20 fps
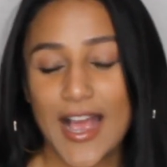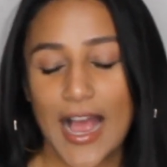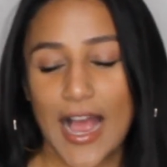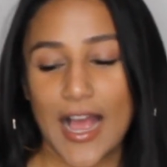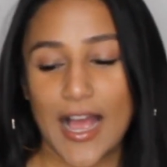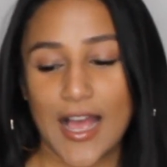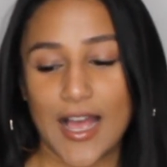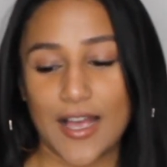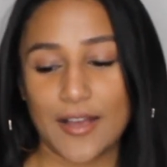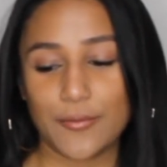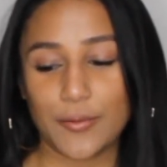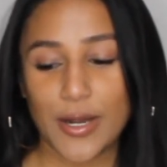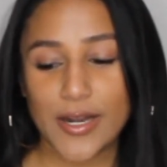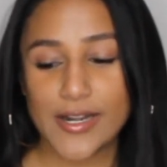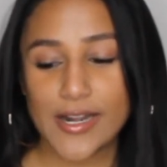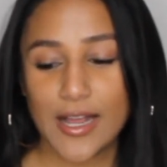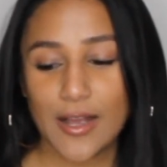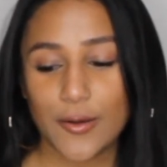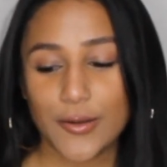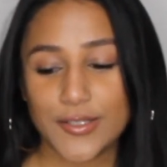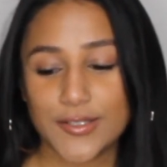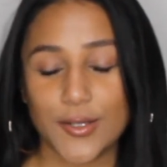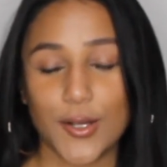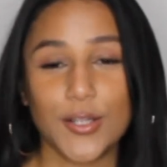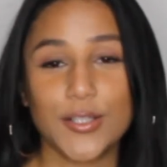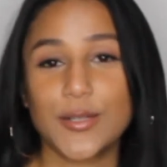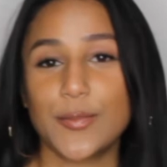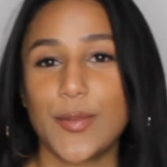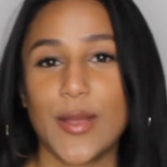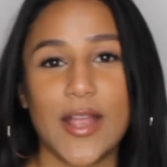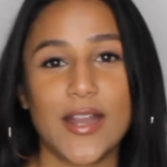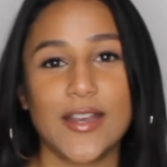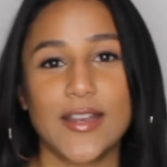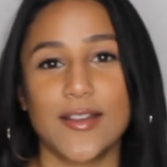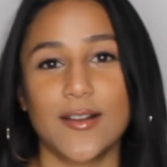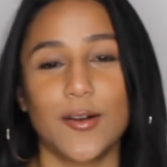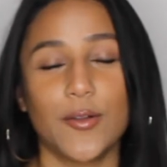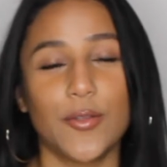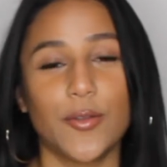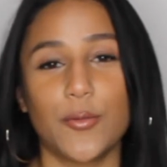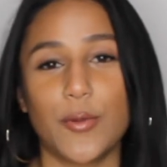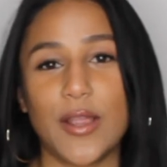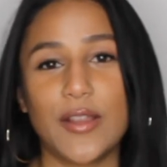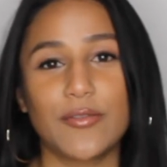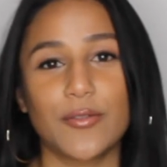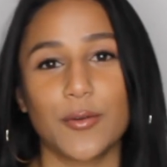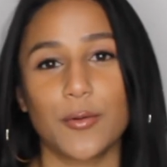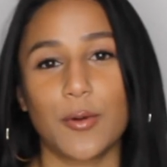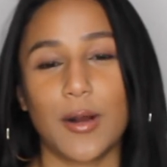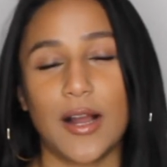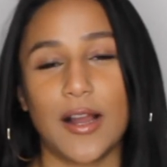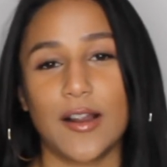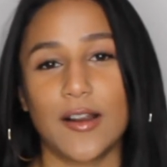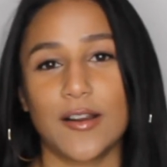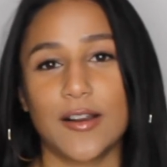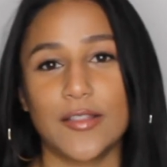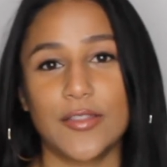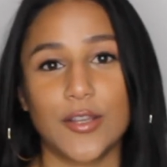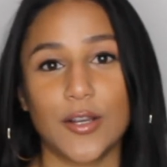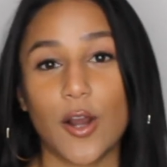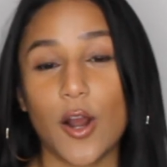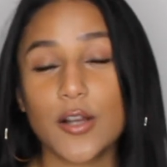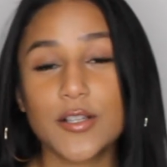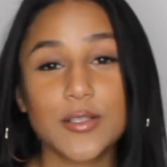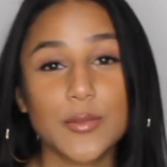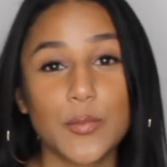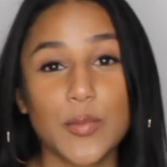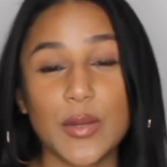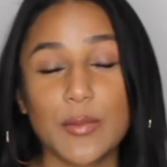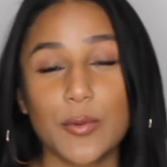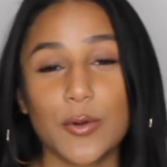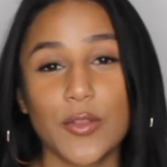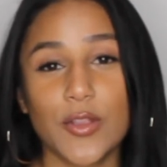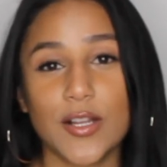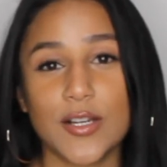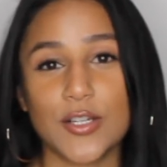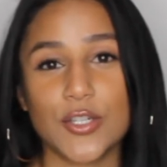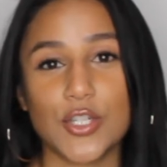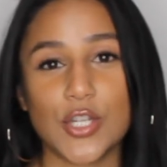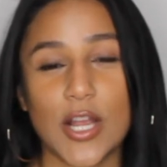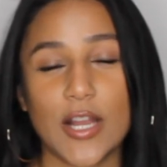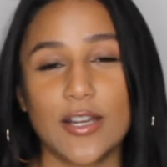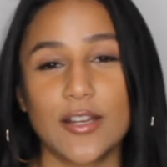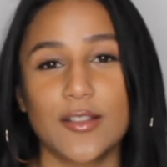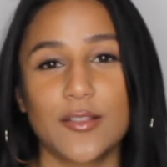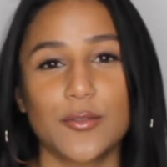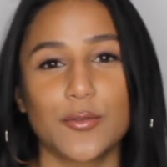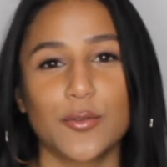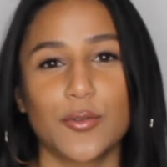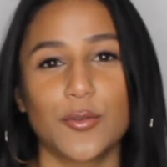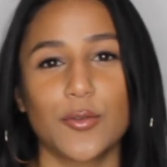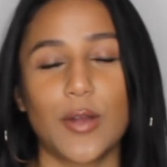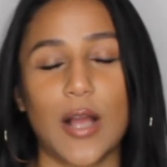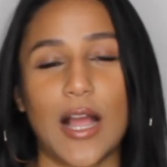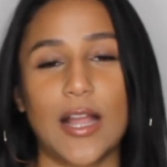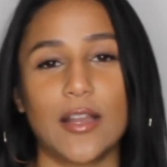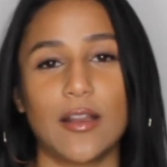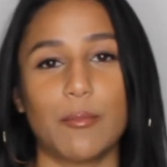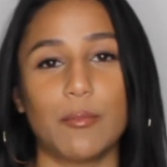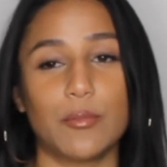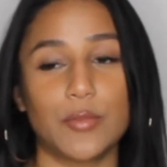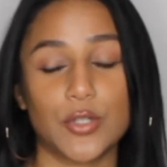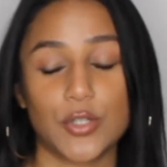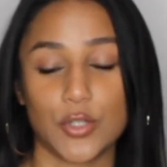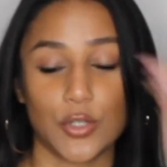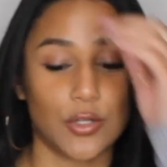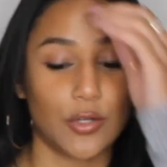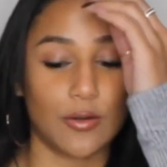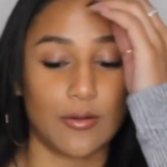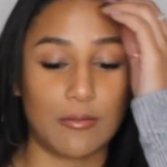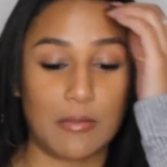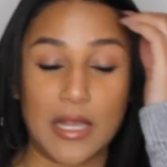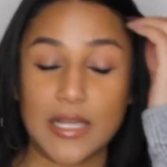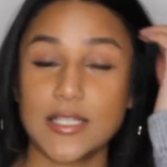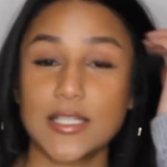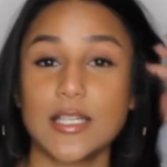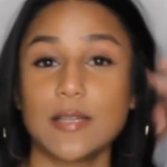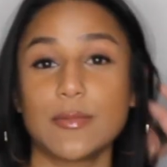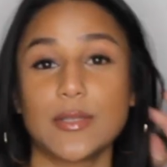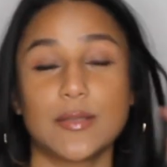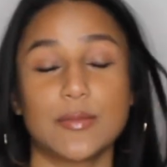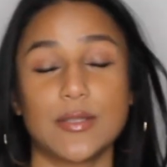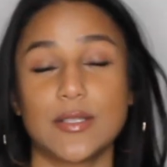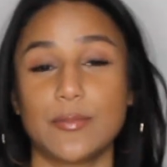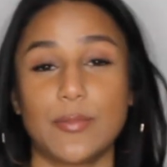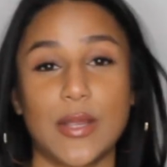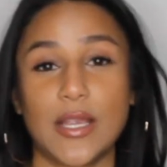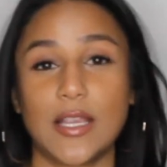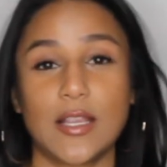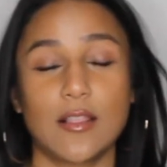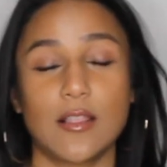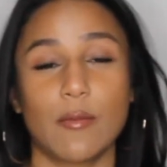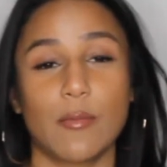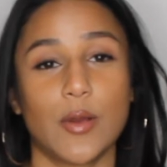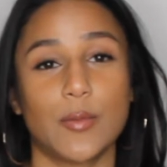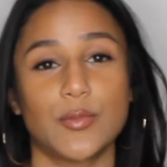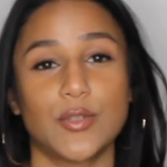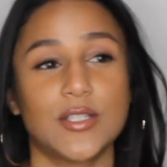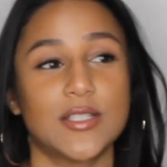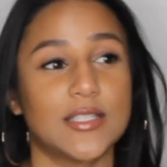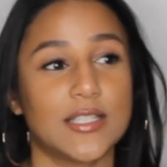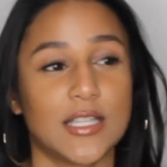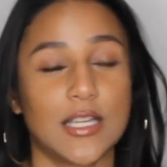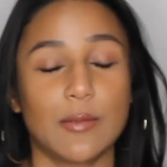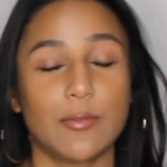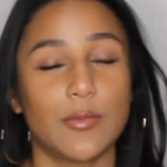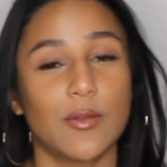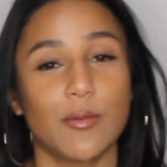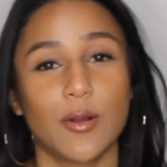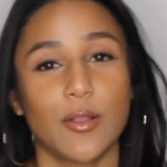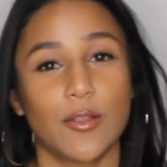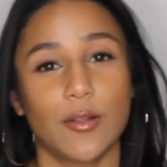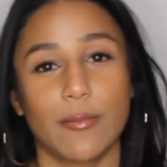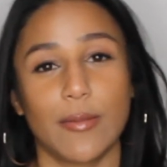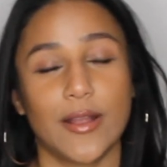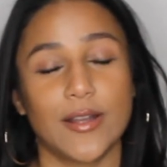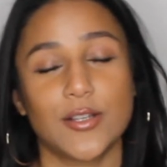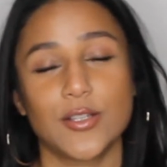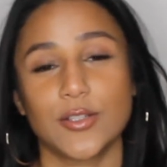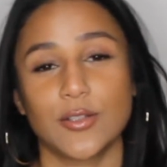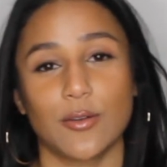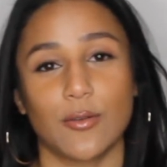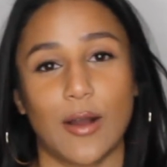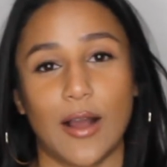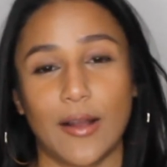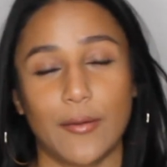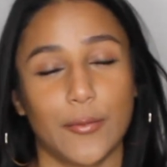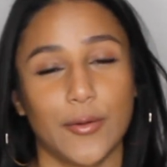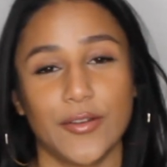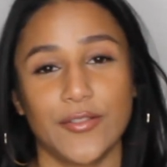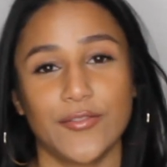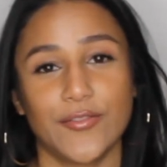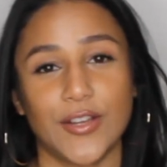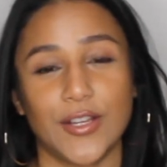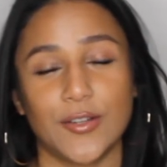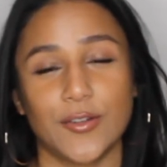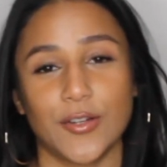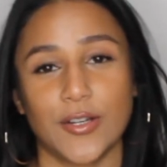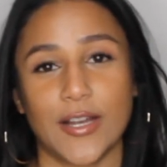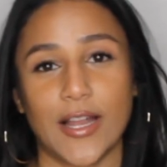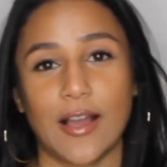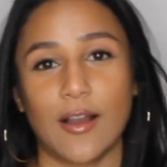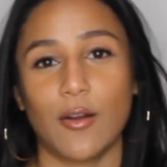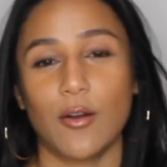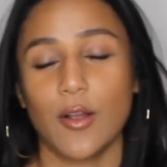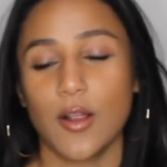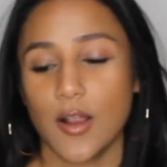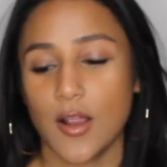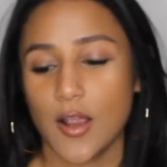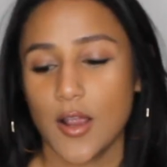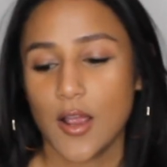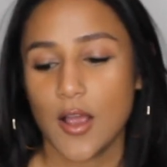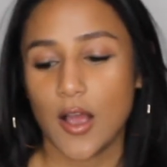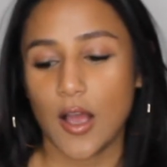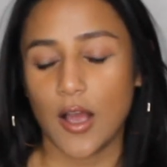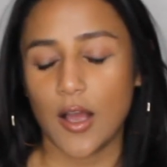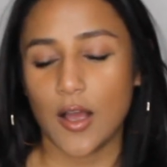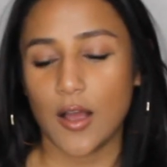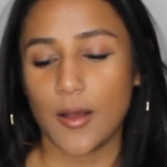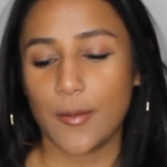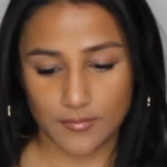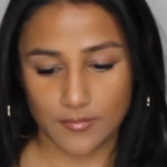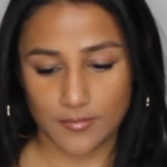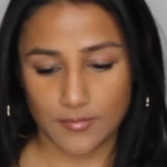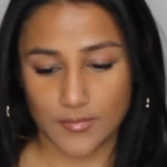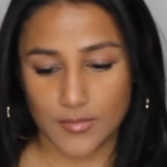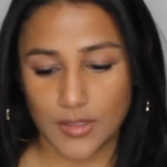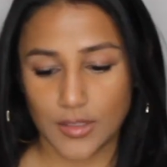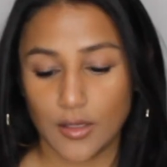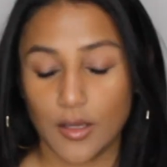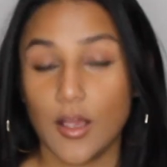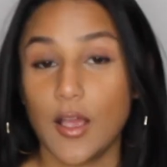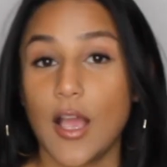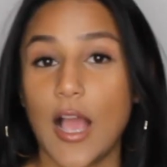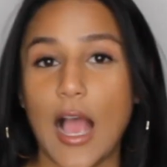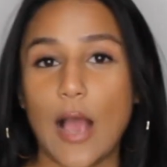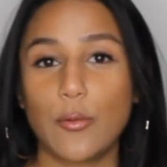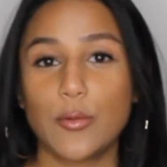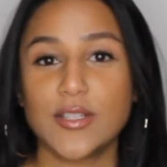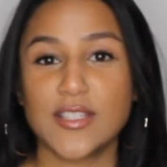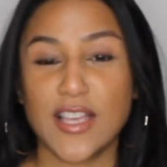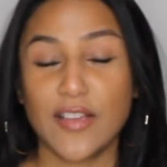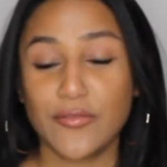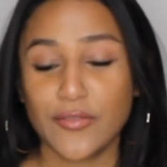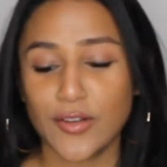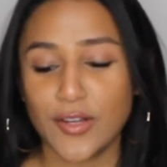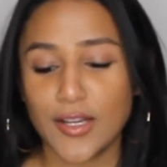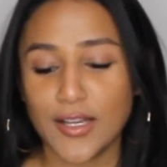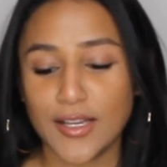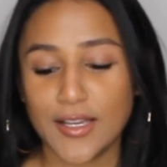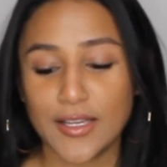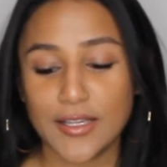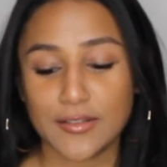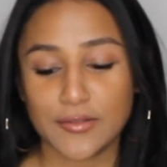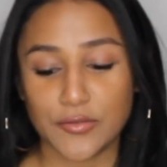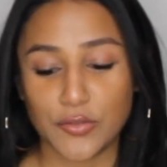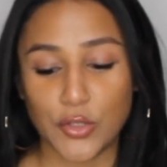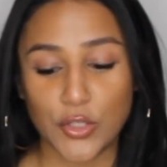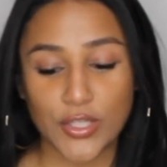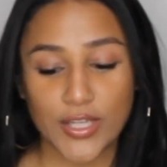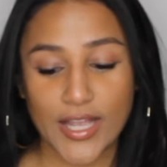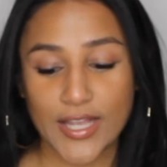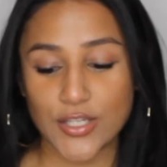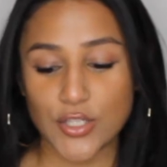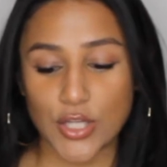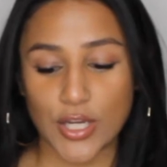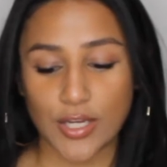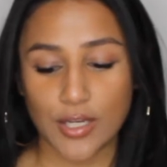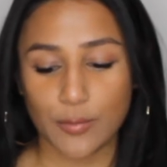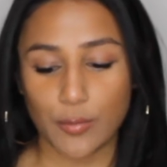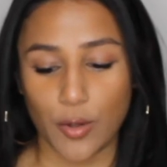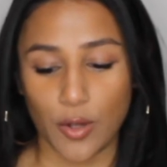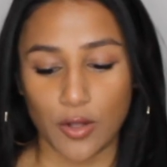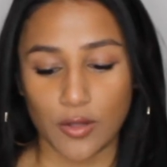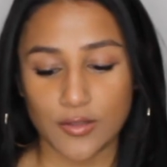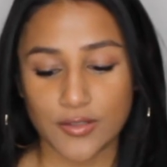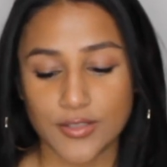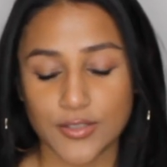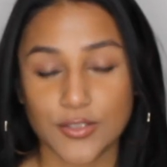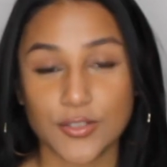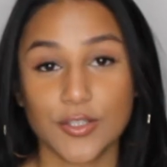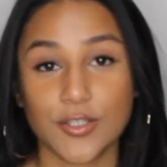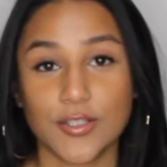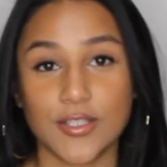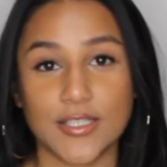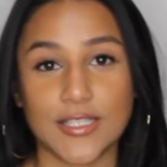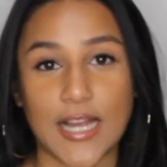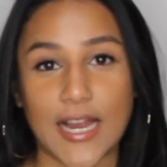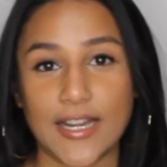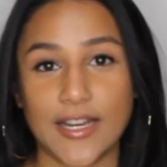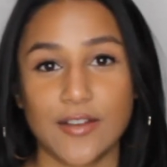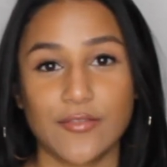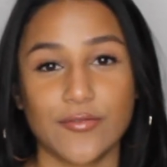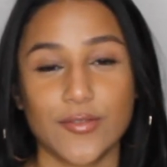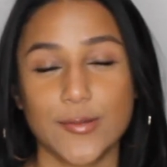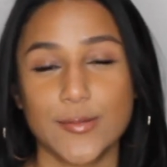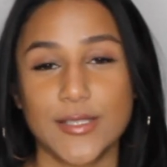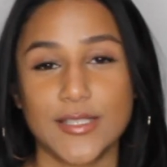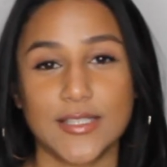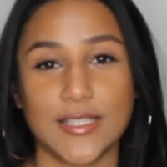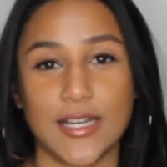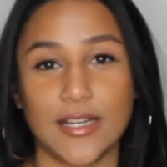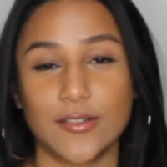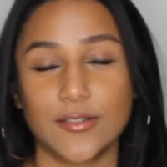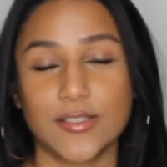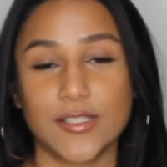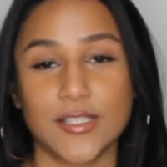right now it's all dependent on the waiver wire, and there are some people that are shining through. I am sure my team has been picking them up just to keep them on their bench, so I wouldn't figure it out. I would definitely look at Jacob Hollister, the tight end from the Seattle